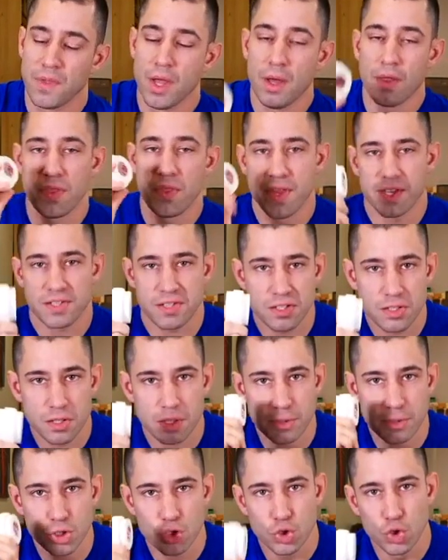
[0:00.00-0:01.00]
This is
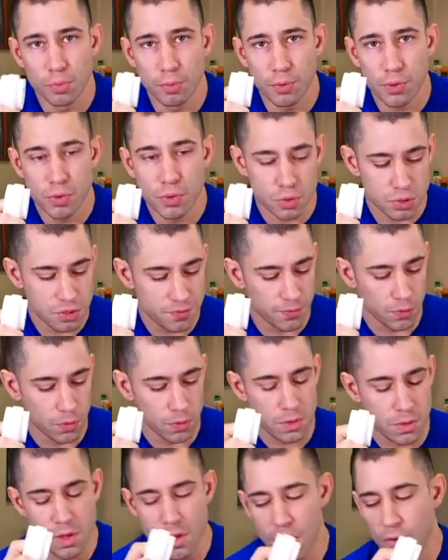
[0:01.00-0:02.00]
going to be super
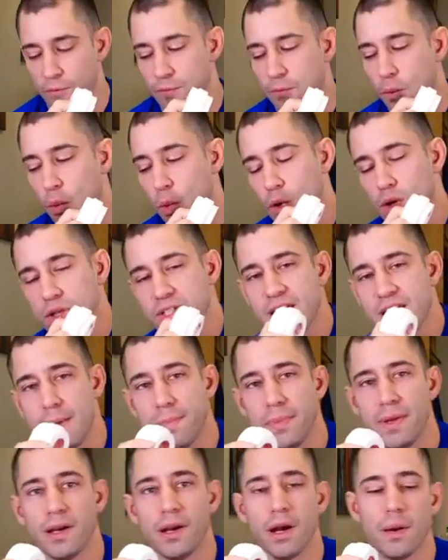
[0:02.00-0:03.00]
useful for
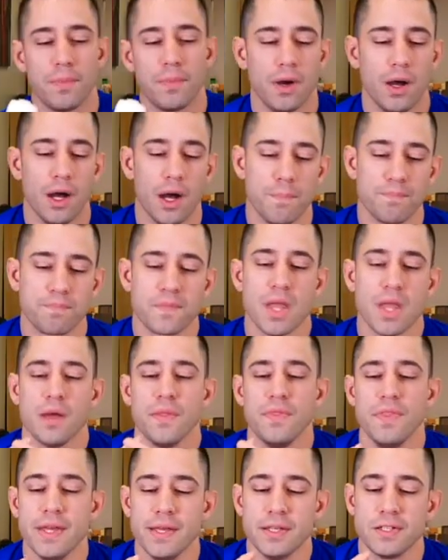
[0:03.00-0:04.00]
taping up
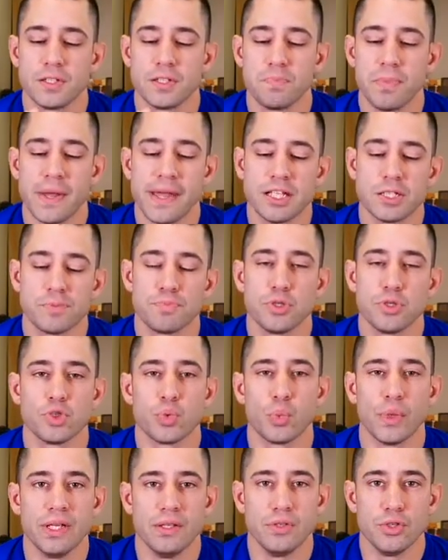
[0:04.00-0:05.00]
the space
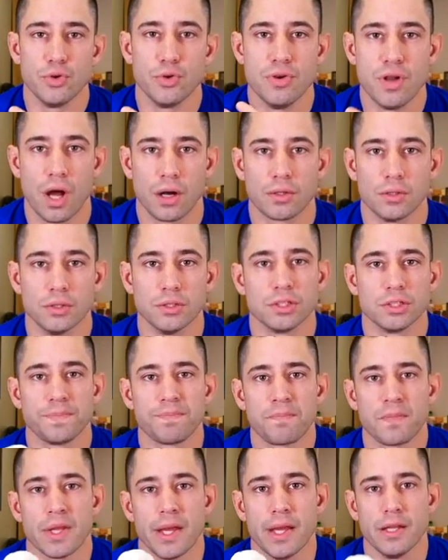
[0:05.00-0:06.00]
between your knuckles.
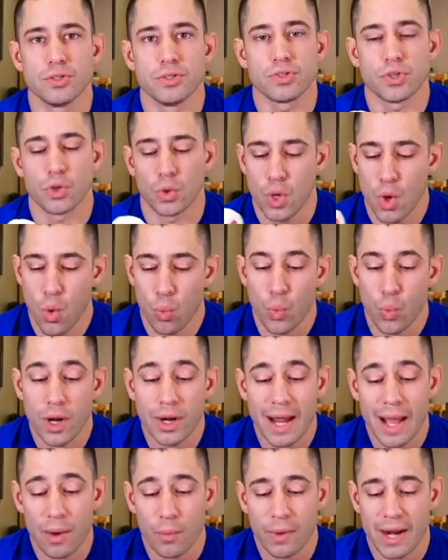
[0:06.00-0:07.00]
And so
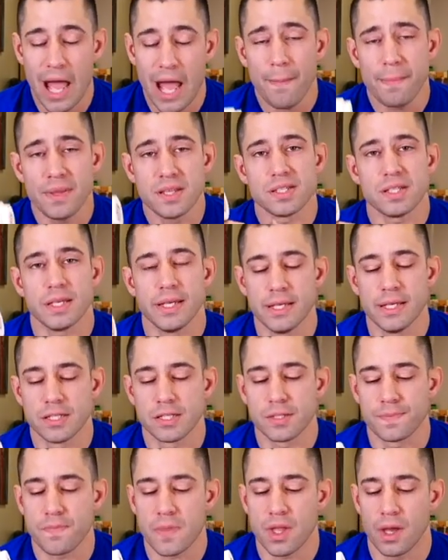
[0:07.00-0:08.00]
what happens
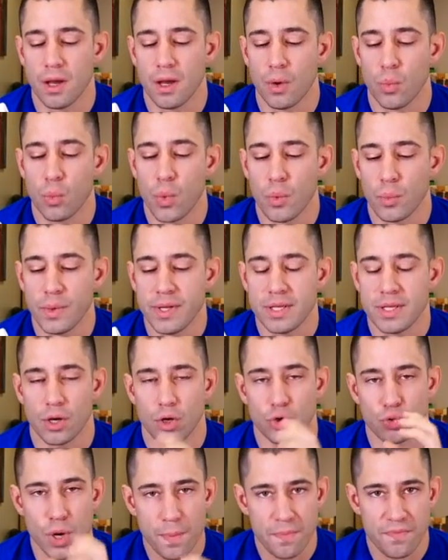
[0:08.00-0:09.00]
is when we
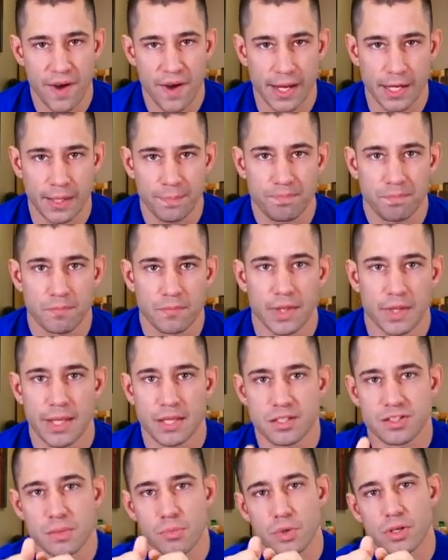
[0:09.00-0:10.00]
are grip fighting,
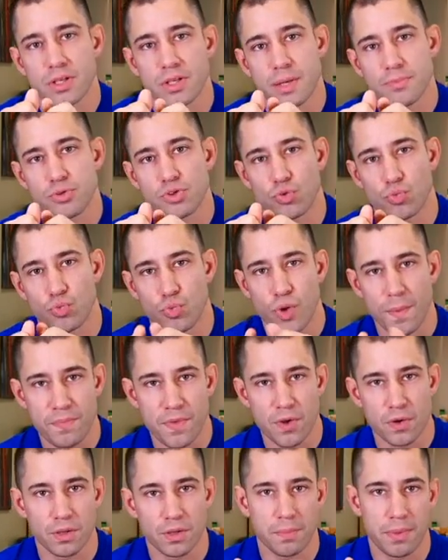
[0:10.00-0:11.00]
and someone attempts to rip
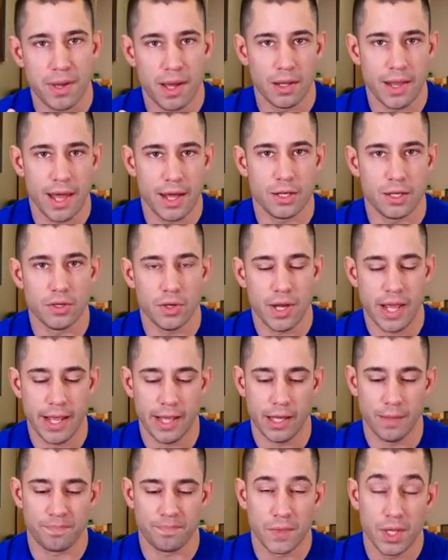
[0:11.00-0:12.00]
their lapel out of your
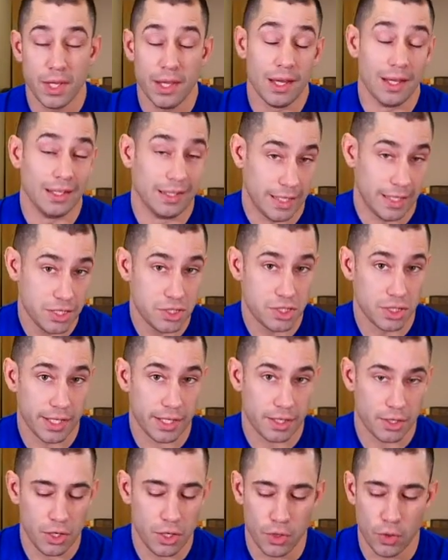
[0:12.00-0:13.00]
hand, unless you
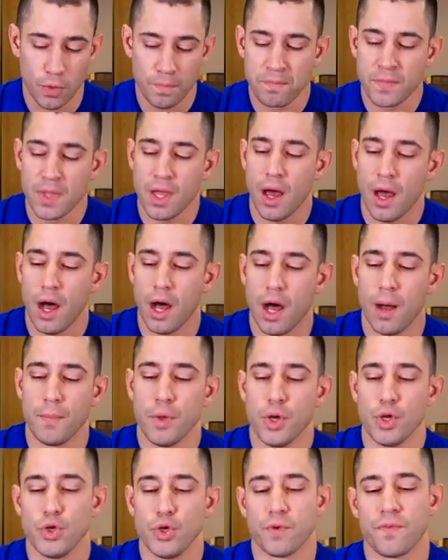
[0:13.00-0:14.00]
let go,
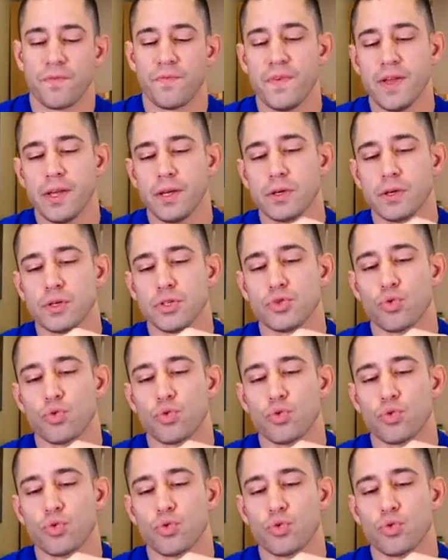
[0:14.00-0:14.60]
your fingers